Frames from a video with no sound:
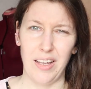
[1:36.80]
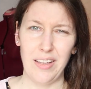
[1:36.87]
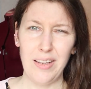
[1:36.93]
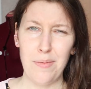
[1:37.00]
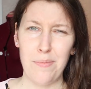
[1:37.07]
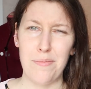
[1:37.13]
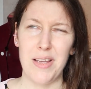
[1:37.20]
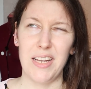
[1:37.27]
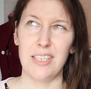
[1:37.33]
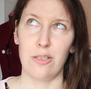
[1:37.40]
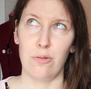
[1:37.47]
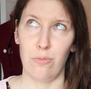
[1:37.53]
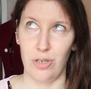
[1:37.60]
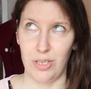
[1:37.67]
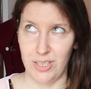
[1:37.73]
kind of
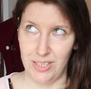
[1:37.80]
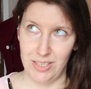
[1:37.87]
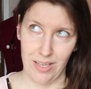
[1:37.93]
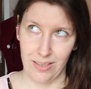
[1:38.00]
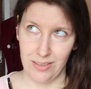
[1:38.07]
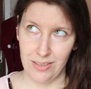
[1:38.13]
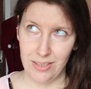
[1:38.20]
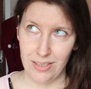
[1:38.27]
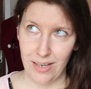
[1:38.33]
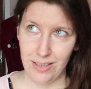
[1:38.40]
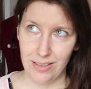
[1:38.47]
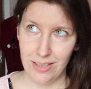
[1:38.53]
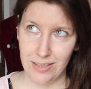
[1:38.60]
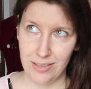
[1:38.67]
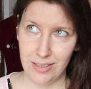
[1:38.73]
makes more sense
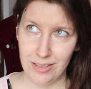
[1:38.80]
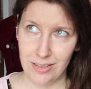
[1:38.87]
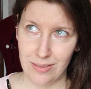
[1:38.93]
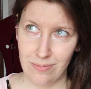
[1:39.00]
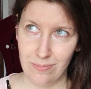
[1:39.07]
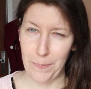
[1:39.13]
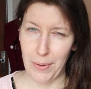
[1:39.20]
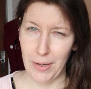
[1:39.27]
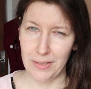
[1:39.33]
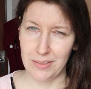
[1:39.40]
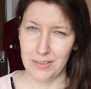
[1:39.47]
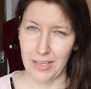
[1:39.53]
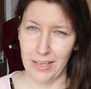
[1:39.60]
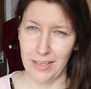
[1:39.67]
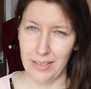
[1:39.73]
like this,
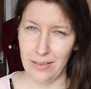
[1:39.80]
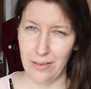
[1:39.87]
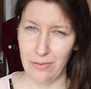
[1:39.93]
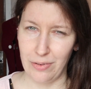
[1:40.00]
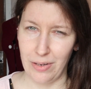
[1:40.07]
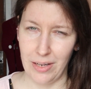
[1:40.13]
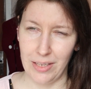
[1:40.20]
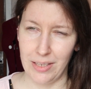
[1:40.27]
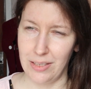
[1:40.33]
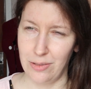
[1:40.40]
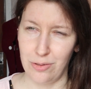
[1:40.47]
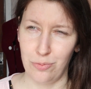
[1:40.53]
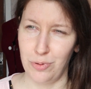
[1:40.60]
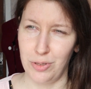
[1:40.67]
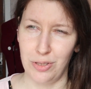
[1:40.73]
but I kind of feel like
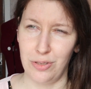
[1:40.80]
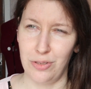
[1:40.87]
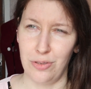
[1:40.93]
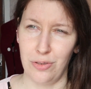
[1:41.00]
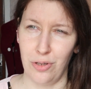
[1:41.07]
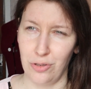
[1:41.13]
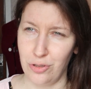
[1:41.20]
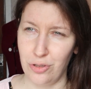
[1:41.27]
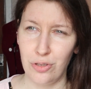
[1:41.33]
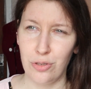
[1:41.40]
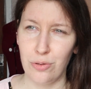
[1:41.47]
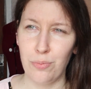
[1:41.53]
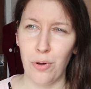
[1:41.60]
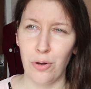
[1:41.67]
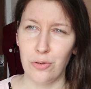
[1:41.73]
it was not
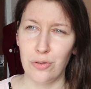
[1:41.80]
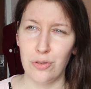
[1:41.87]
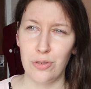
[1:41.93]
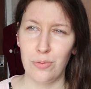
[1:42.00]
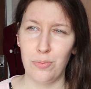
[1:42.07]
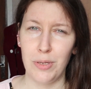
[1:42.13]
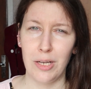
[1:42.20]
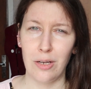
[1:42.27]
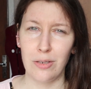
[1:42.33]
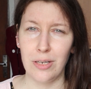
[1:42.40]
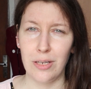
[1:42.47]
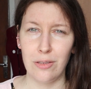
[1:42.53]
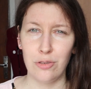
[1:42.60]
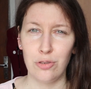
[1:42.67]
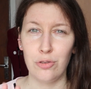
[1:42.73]
supposed to be
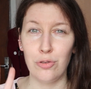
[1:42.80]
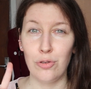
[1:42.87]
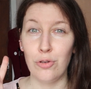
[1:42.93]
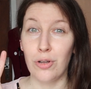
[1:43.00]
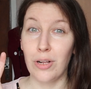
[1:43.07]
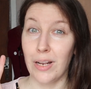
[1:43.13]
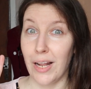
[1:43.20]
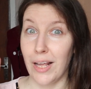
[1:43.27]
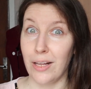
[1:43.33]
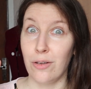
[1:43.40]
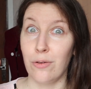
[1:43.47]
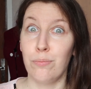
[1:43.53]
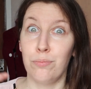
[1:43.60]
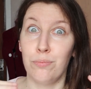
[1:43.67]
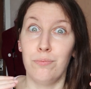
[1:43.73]
only to look like
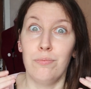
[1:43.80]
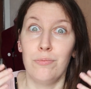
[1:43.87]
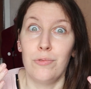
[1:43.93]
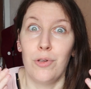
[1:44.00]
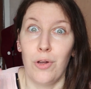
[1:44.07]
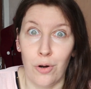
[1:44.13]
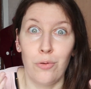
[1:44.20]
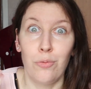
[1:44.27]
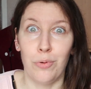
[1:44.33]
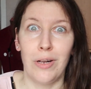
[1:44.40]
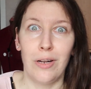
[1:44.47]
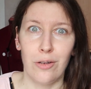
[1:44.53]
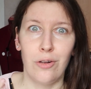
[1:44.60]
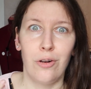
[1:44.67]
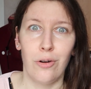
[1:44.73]
a
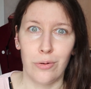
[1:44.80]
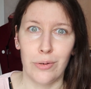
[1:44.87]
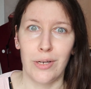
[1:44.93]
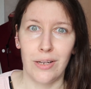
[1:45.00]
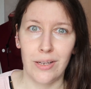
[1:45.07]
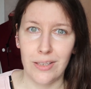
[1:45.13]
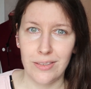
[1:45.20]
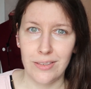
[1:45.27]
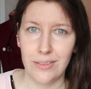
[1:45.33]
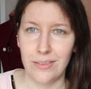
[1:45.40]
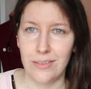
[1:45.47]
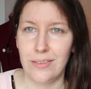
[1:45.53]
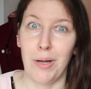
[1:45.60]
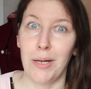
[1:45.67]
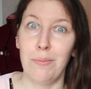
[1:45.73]
real gorilla.
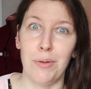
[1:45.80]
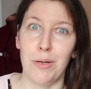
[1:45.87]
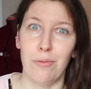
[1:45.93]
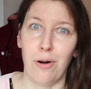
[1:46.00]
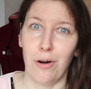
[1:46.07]
Might be